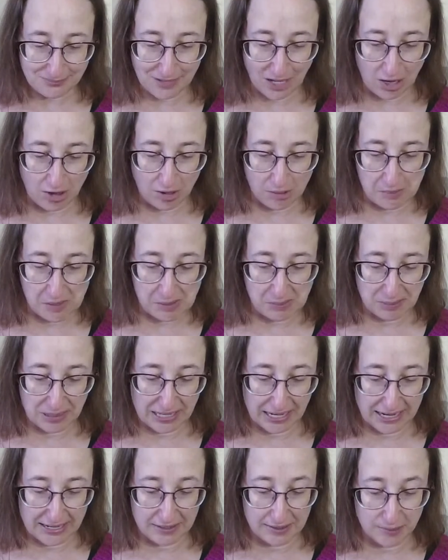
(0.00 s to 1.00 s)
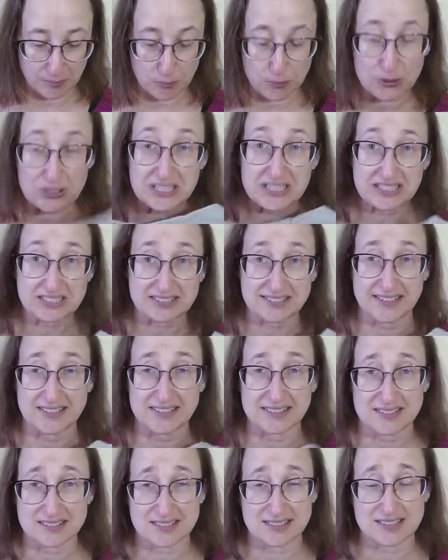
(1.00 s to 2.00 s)
But I am really
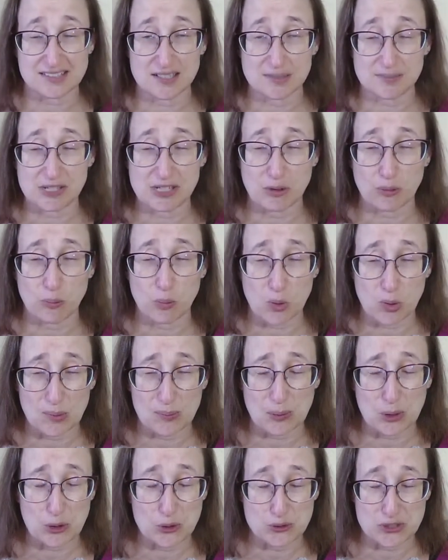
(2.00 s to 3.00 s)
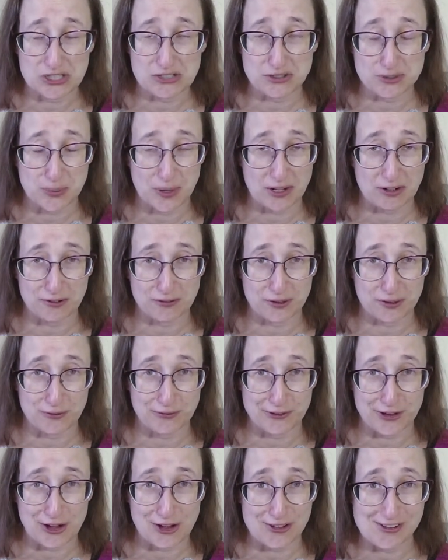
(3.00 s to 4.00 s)
excited. This is going to be a warm, cozy sweater for the
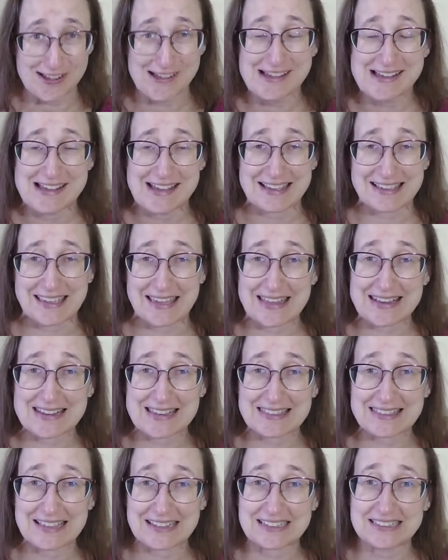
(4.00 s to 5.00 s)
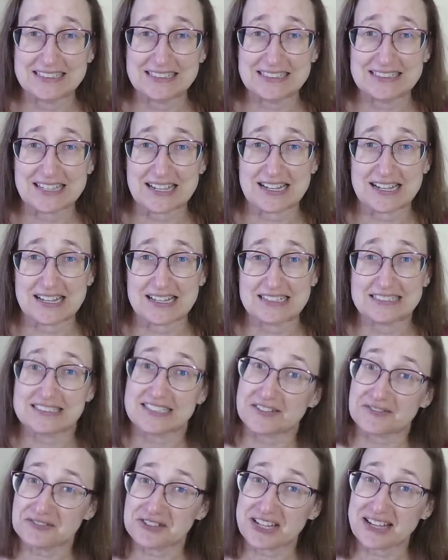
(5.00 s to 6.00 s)
fall. Again, that is a
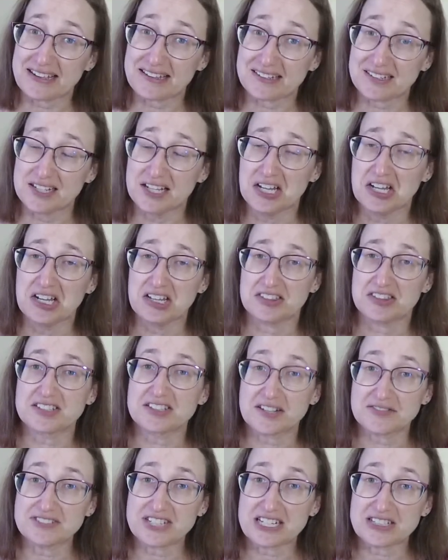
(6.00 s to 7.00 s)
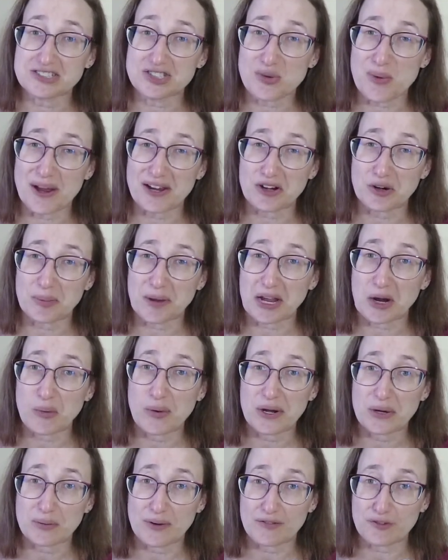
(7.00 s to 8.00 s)
dovetail, the dovetail sweater by
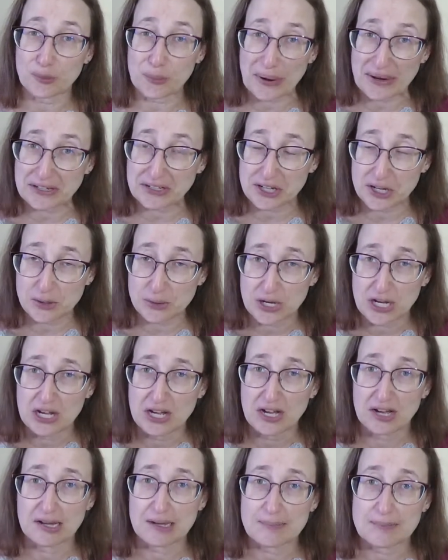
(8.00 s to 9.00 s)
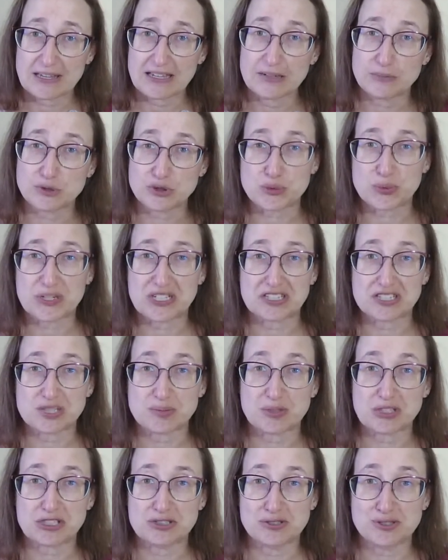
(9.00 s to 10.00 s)
Quinn Reverendo. It was written to
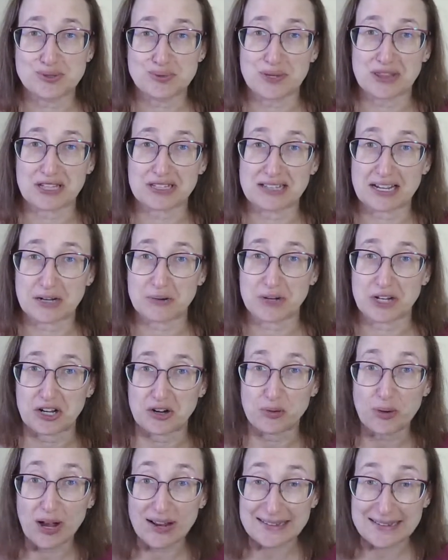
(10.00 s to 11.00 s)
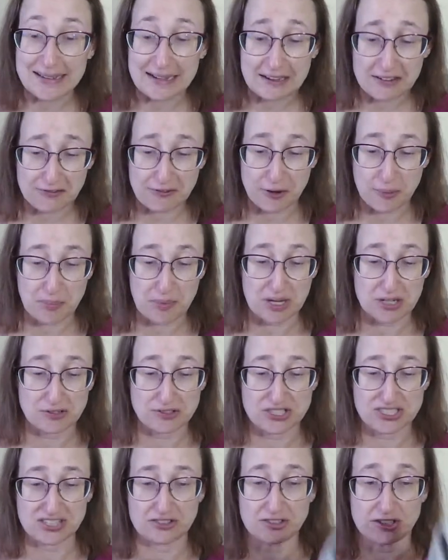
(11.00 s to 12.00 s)
be used with Alegria Grande from
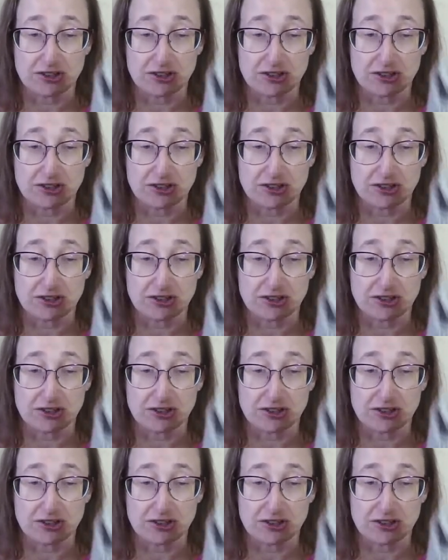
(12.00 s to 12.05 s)
Manos del